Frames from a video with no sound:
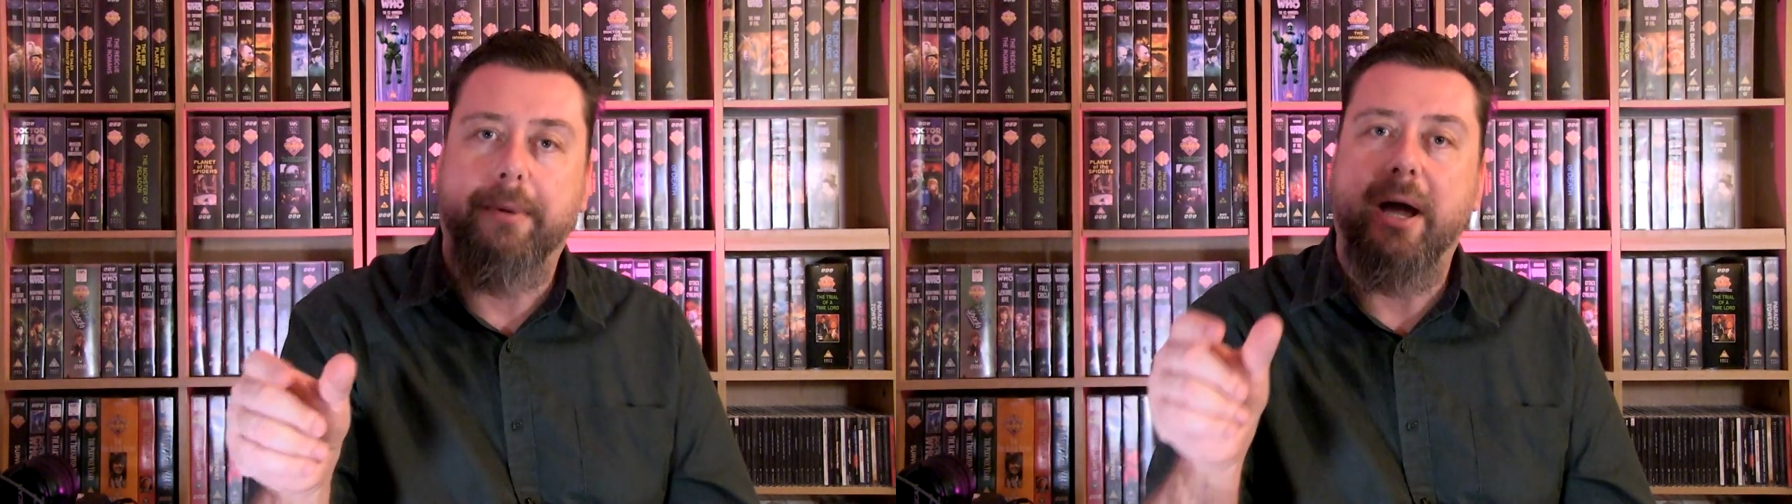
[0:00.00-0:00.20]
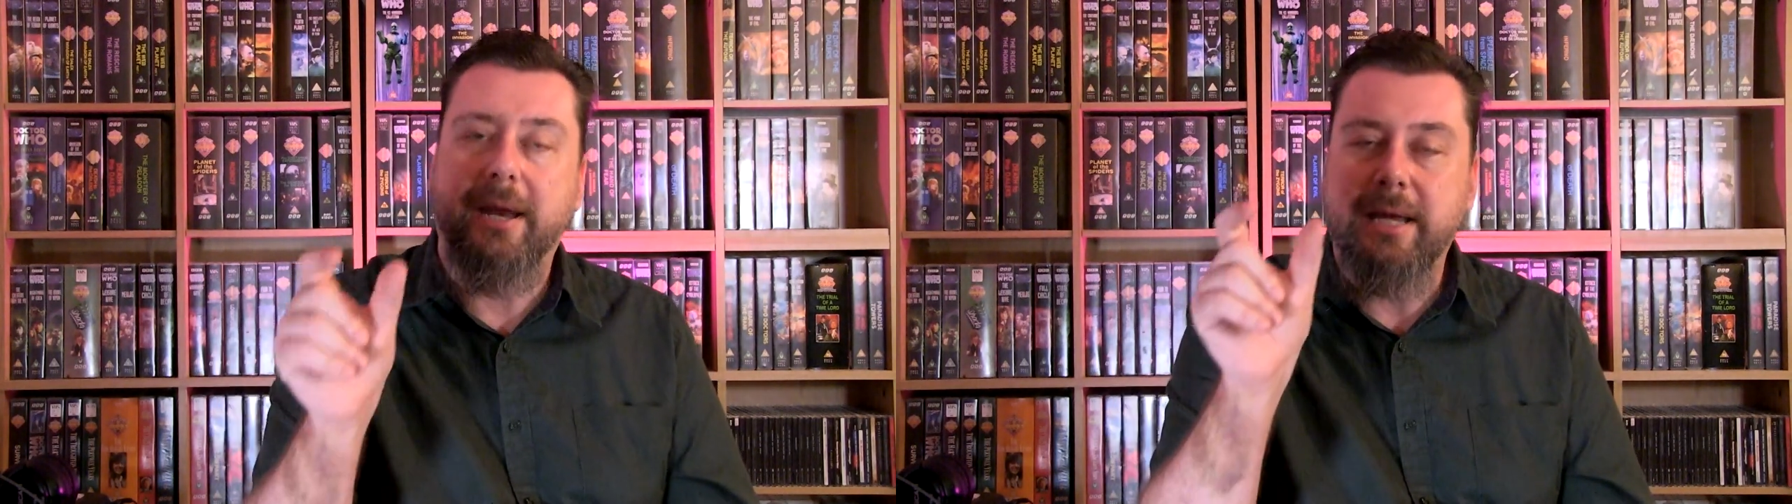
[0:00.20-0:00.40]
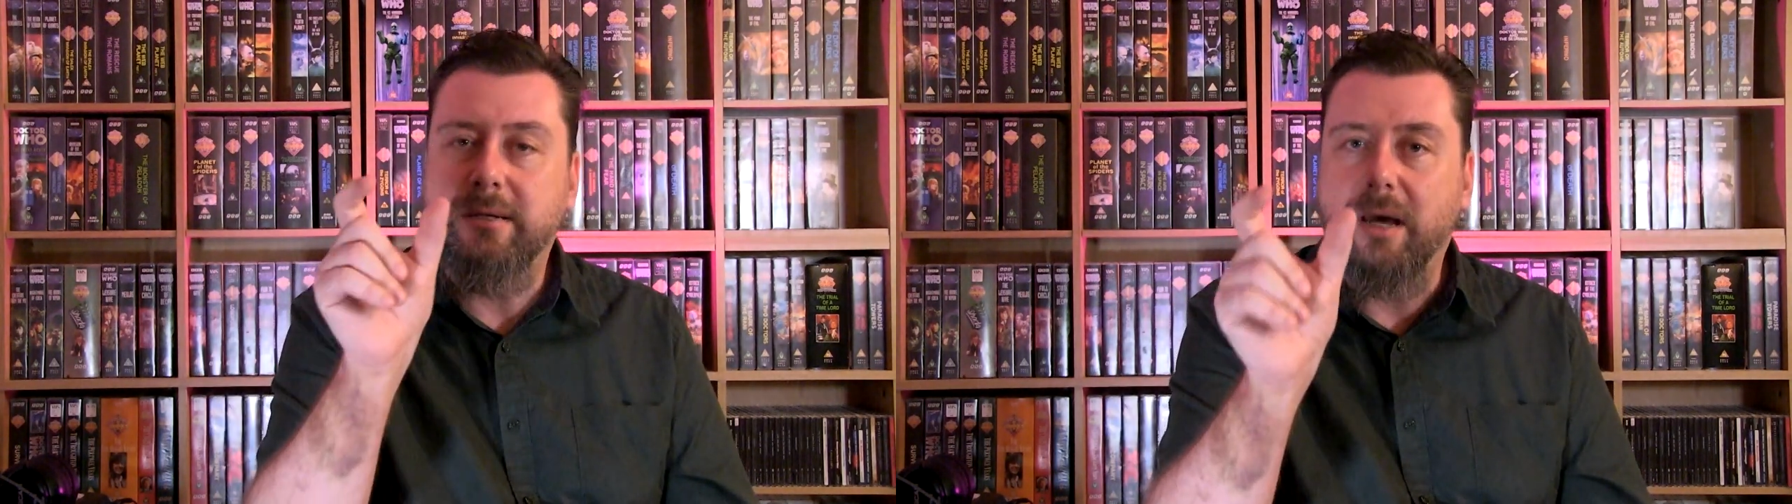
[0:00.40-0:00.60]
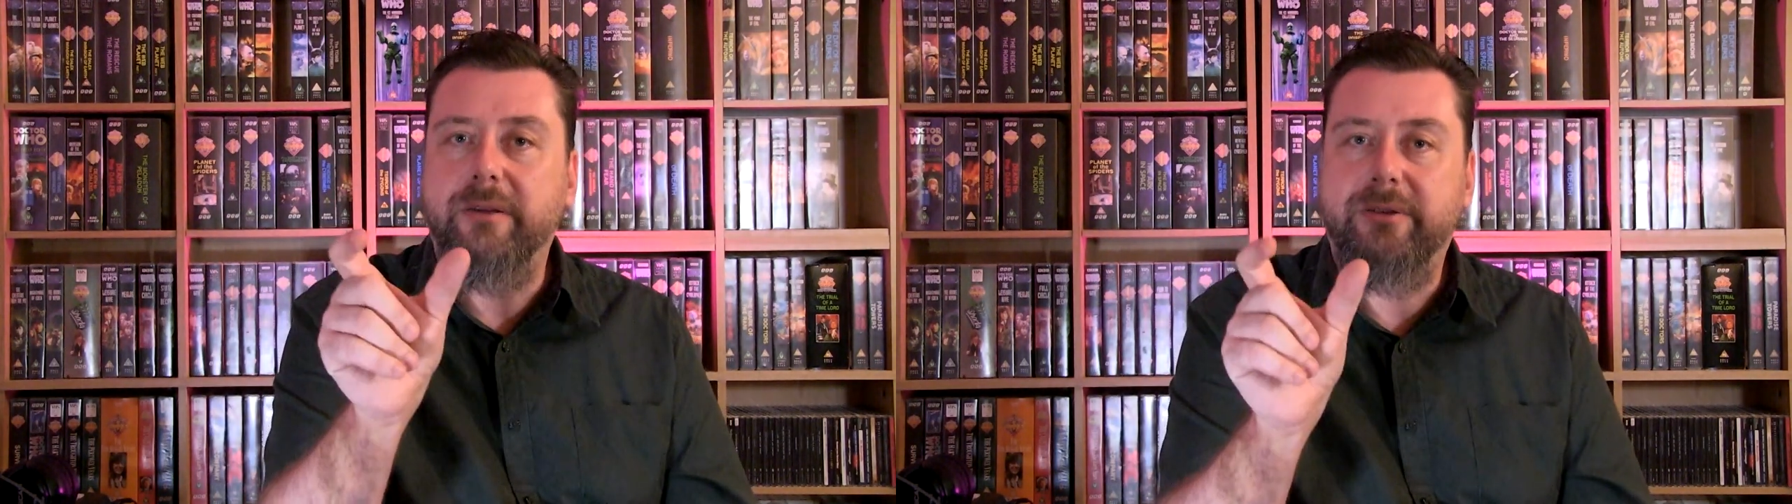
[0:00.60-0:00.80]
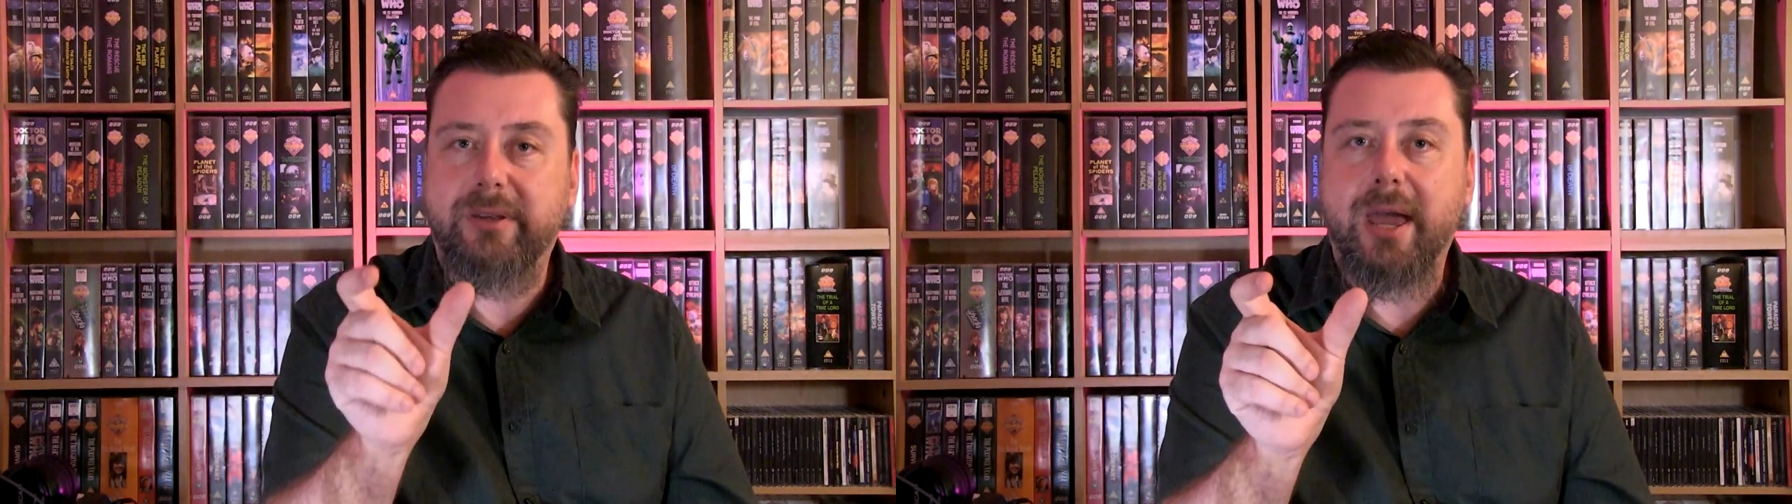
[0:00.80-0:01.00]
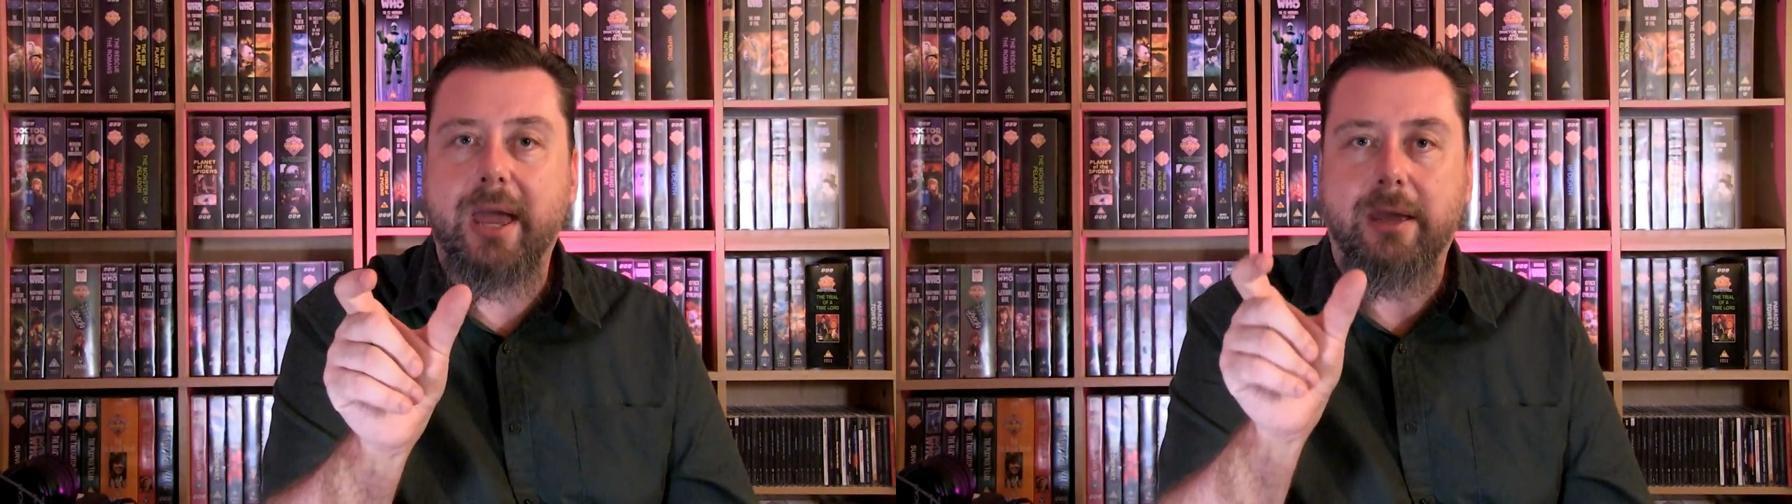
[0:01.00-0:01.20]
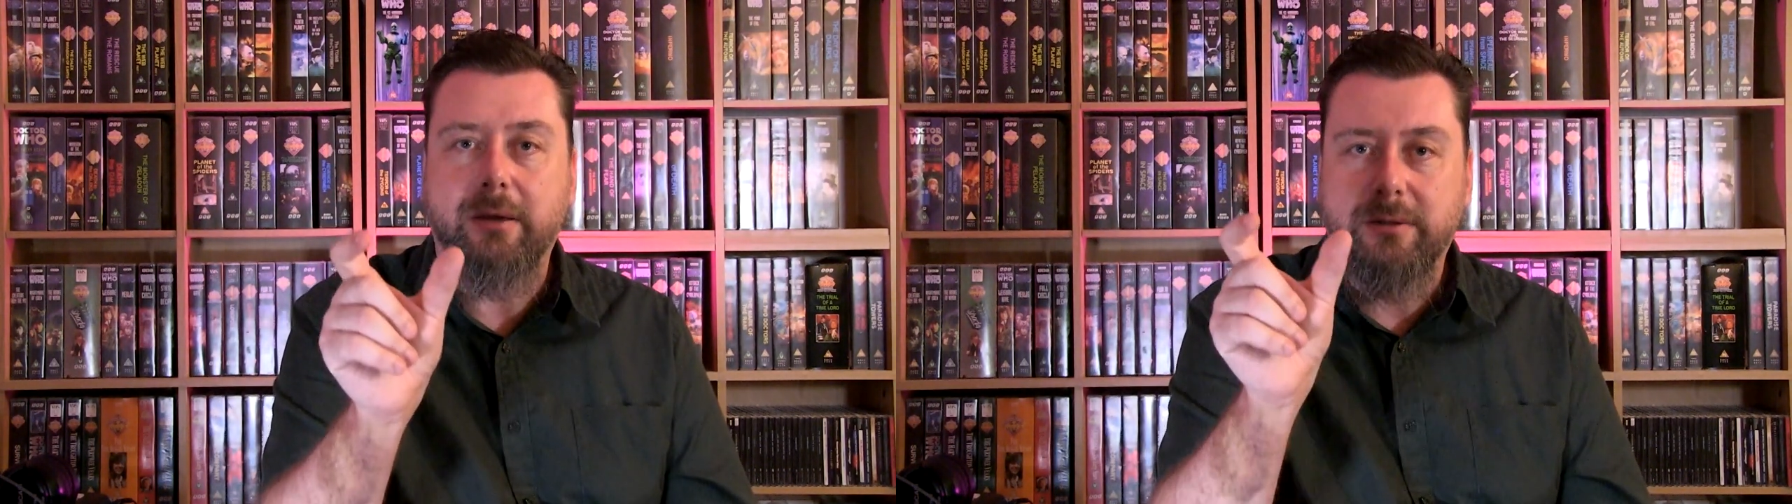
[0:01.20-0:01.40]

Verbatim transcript: guide it does say